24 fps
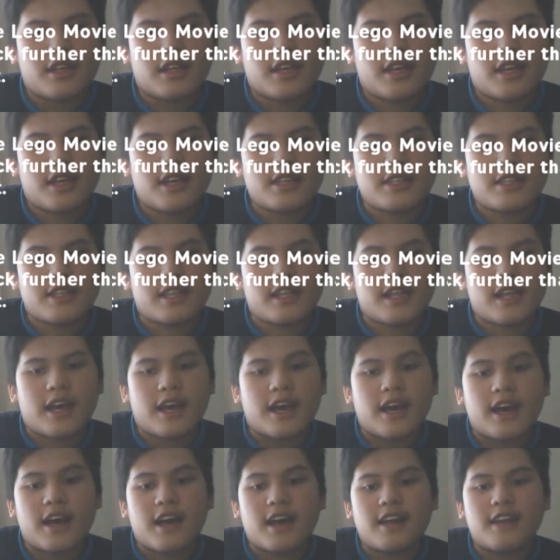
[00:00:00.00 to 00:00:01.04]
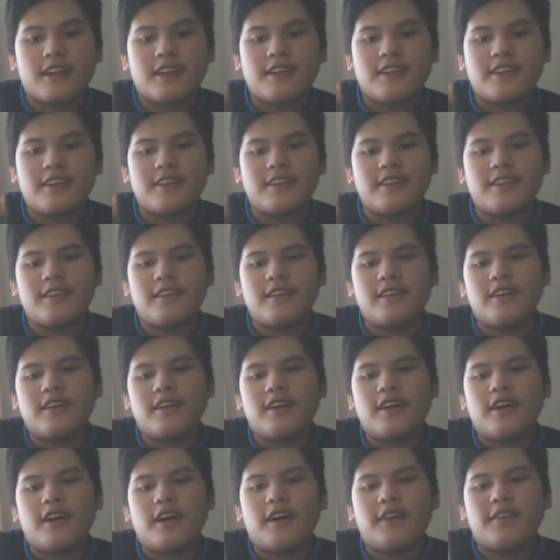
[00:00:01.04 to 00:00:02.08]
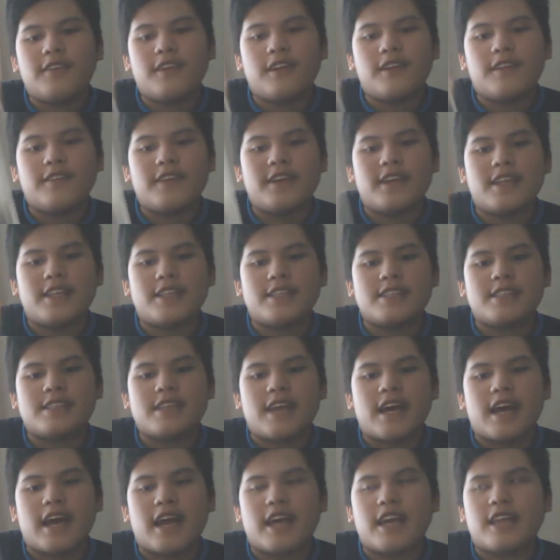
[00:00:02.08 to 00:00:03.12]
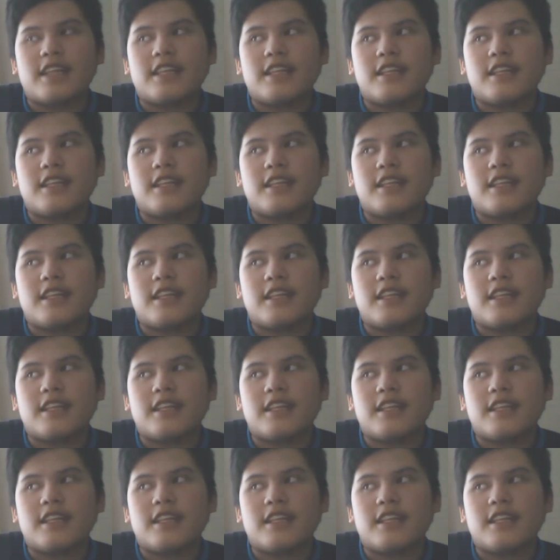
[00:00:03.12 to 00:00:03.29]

I lot of all the inside.